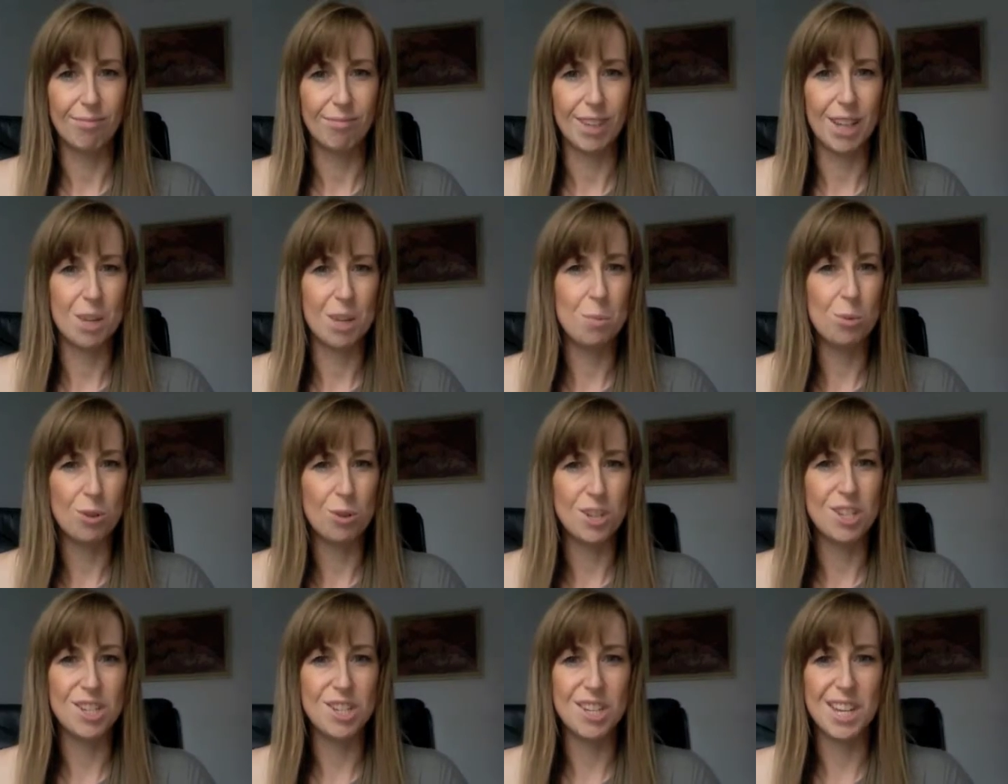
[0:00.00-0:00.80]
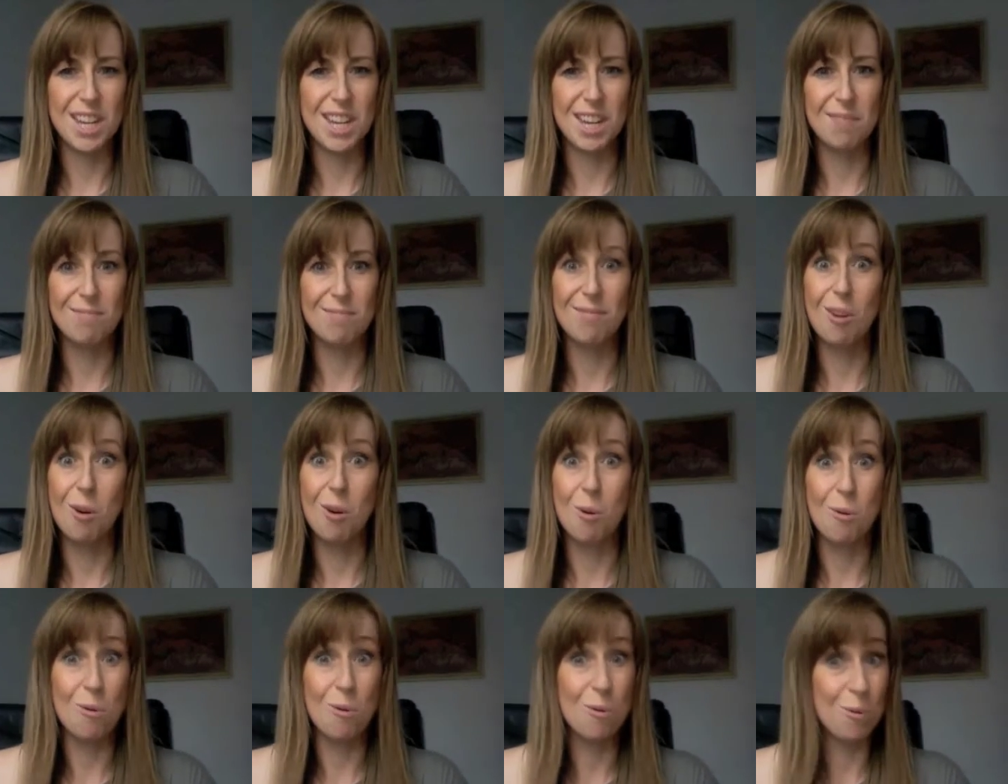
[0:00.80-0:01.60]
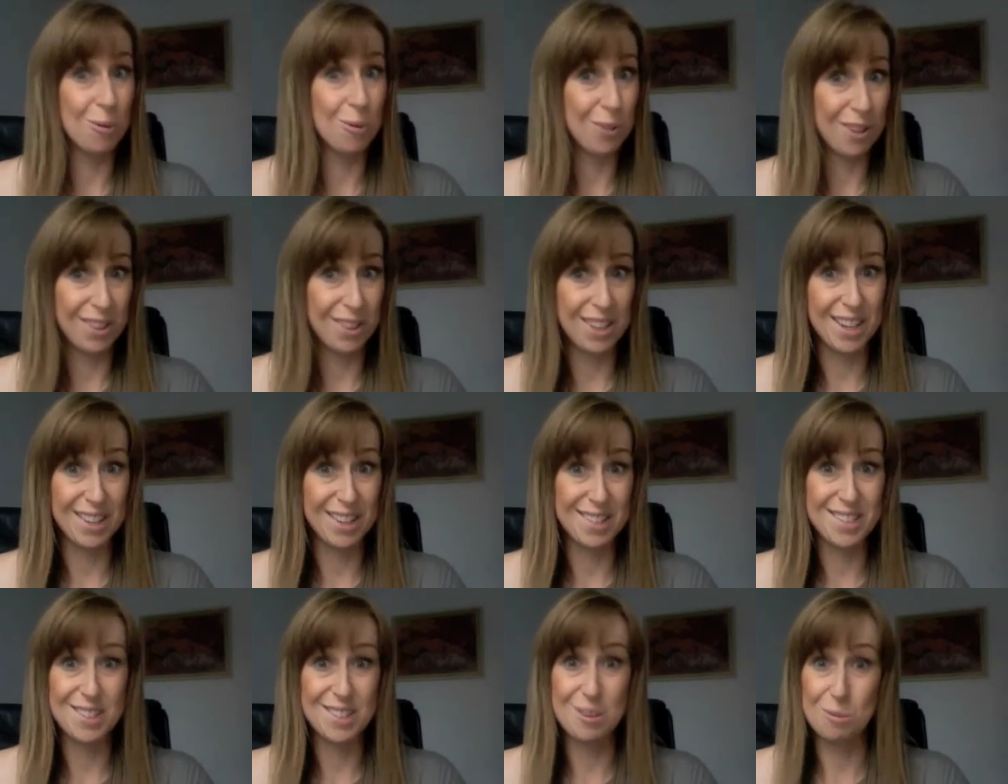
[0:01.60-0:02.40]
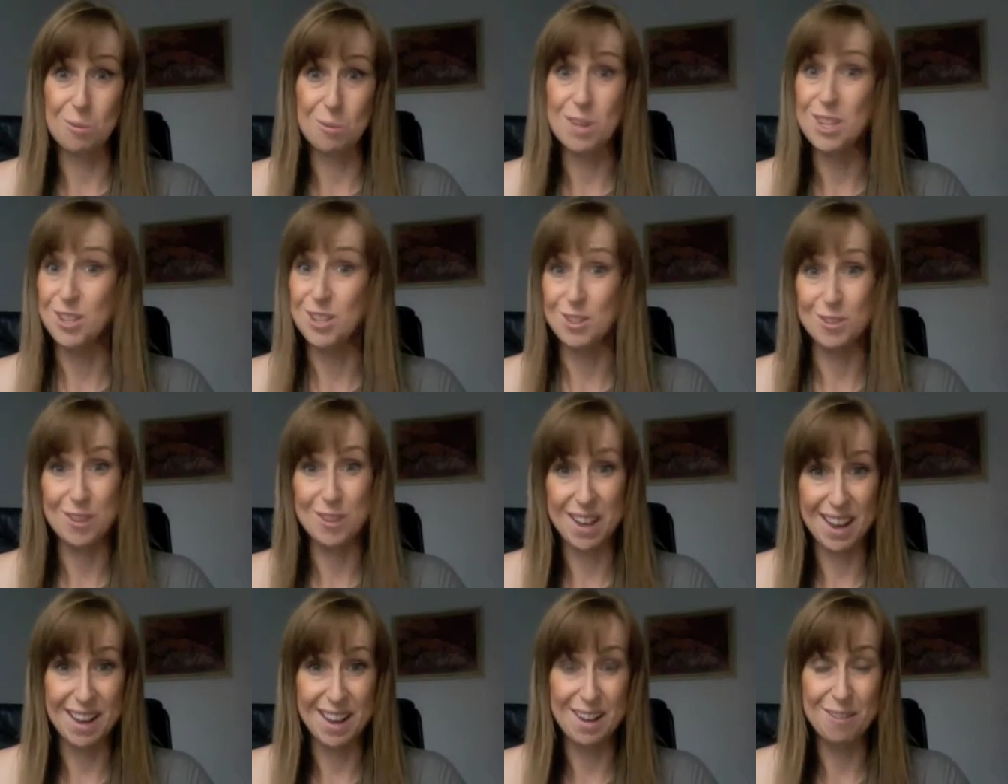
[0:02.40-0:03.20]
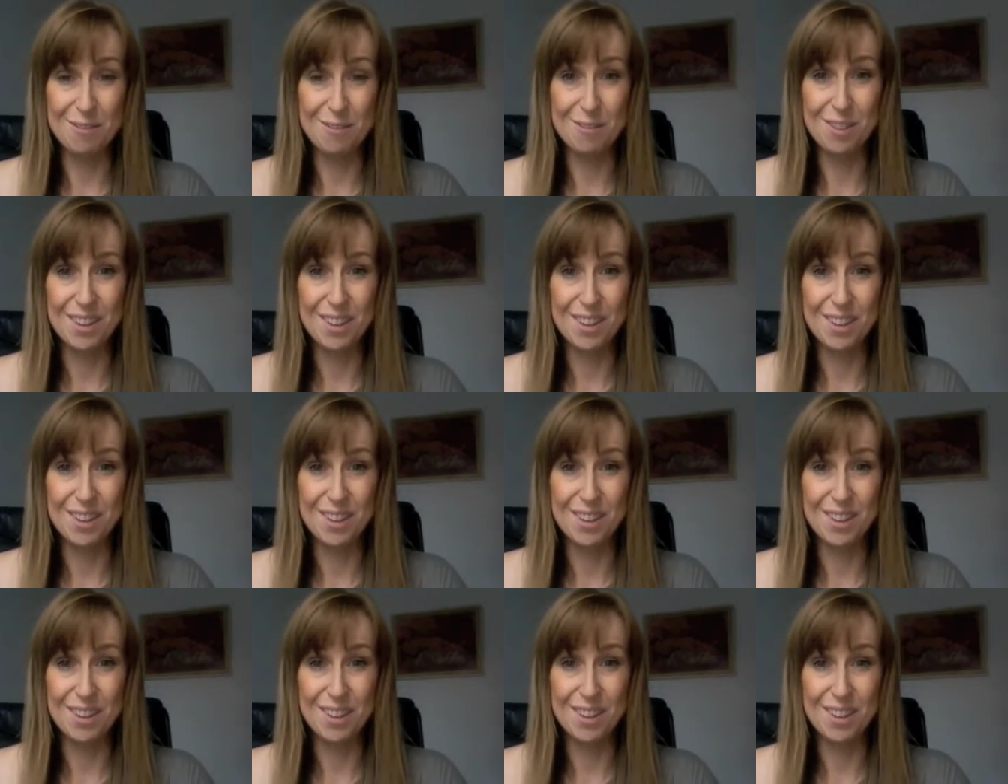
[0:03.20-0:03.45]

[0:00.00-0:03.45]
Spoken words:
and appreciate all the things that we do have,